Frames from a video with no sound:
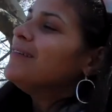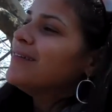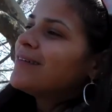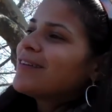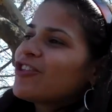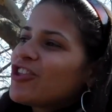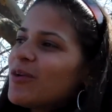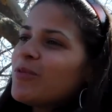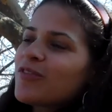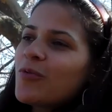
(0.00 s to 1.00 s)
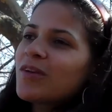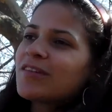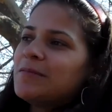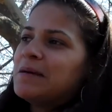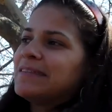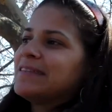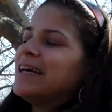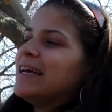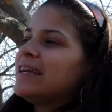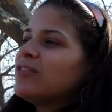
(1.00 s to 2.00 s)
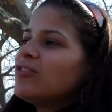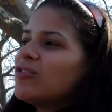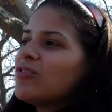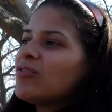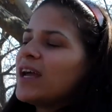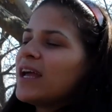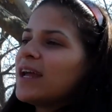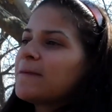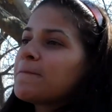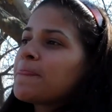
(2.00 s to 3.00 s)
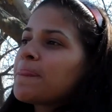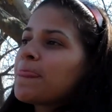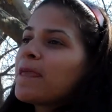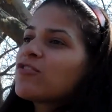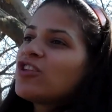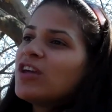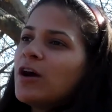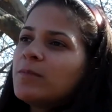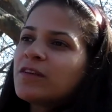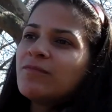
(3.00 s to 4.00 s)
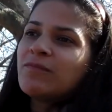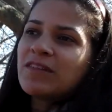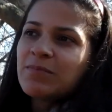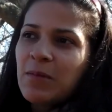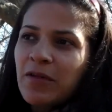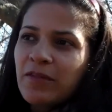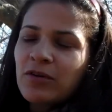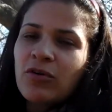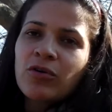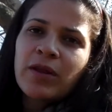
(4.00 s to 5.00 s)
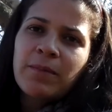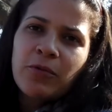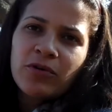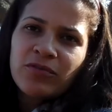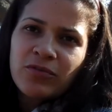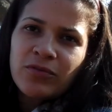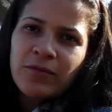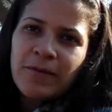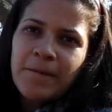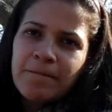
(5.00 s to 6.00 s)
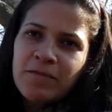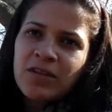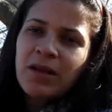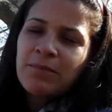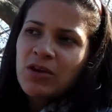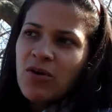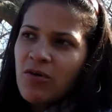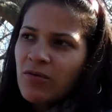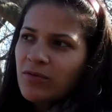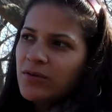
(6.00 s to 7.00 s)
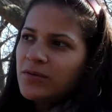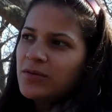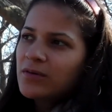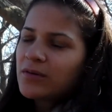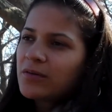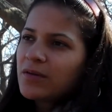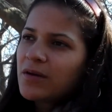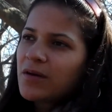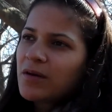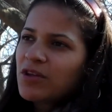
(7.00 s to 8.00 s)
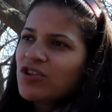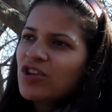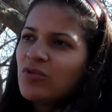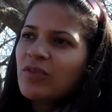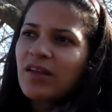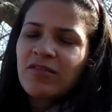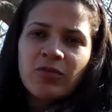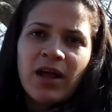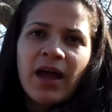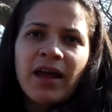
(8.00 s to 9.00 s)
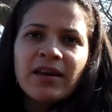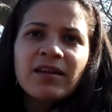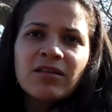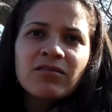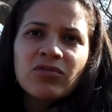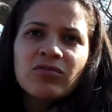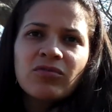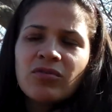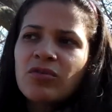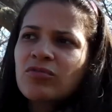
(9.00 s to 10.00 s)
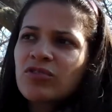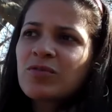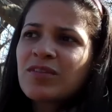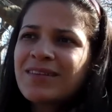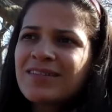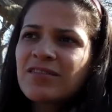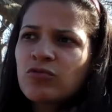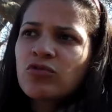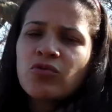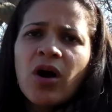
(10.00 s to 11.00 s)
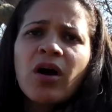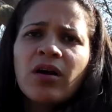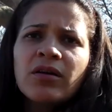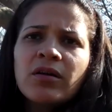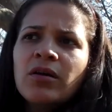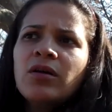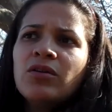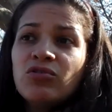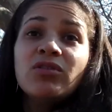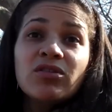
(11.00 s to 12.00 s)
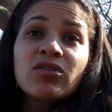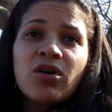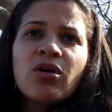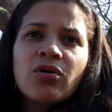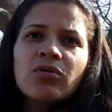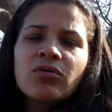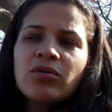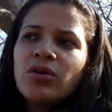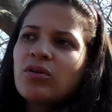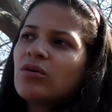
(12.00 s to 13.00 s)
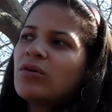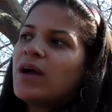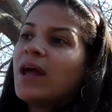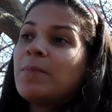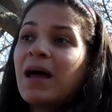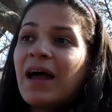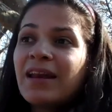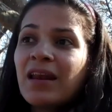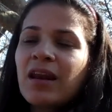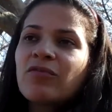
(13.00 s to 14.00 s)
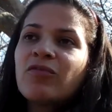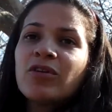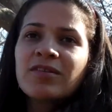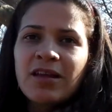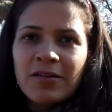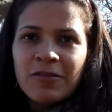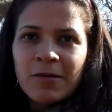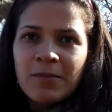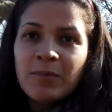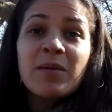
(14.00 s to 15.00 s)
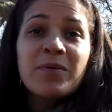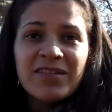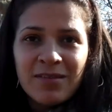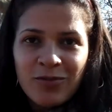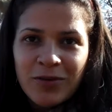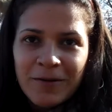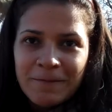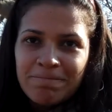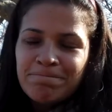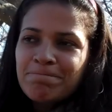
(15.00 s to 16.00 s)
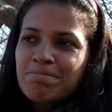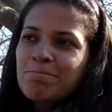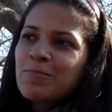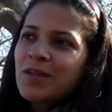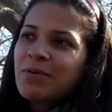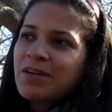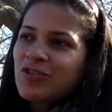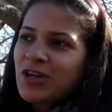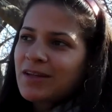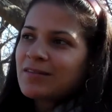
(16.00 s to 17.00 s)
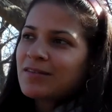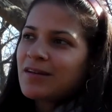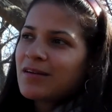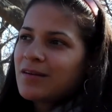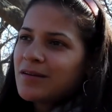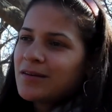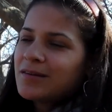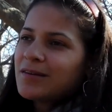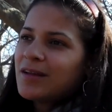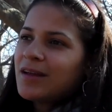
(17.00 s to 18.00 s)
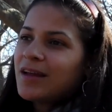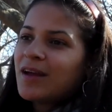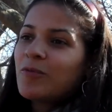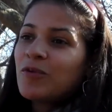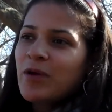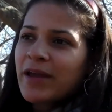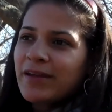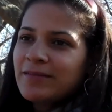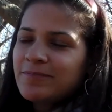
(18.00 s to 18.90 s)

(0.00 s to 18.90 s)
You know, she was always on my side, you know, and she helped convince my mother to go away to boarding school, to let me go. Because she knew that that's what I needed to, you know. was like, this is who you are. You need to go, you know. And I applied, and I got a 4-year scholarship. I'm an ABC student. A better chance. And I went away.